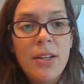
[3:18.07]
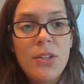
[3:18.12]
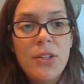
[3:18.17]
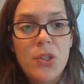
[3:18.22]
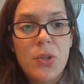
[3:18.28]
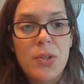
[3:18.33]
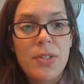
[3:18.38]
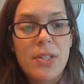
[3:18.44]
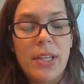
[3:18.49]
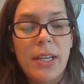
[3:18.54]

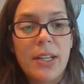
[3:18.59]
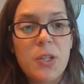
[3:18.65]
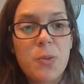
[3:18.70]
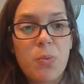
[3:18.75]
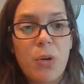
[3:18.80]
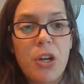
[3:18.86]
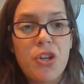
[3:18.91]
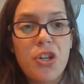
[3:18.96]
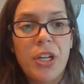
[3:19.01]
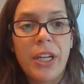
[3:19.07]
So is the
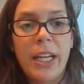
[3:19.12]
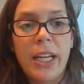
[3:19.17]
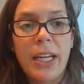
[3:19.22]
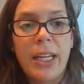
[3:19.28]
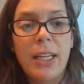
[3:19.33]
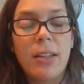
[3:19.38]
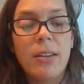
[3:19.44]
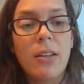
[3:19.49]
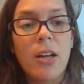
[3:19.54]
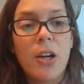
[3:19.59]
expression
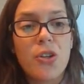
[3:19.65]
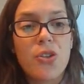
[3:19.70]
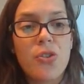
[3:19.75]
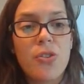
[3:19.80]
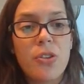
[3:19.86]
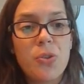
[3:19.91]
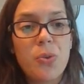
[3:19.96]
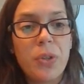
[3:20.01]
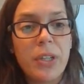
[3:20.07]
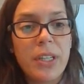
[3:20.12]
getting larger
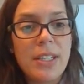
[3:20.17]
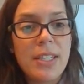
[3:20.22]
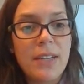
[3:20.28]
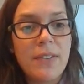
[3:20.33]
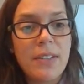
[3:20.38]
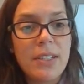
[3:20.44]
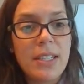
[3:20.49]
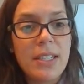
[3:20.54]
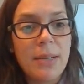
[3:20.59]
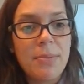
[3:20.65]
than
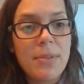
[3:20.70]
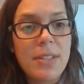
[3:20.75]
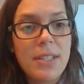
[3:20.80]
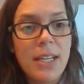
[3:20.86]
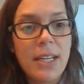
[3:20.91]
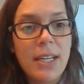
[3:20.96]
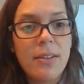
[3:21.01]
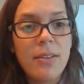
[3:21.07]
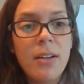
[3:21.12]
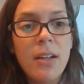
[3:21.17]
27 times
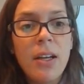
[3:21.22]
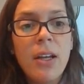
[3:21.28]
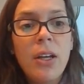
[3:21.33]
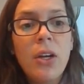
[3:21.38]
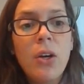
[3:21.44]
10,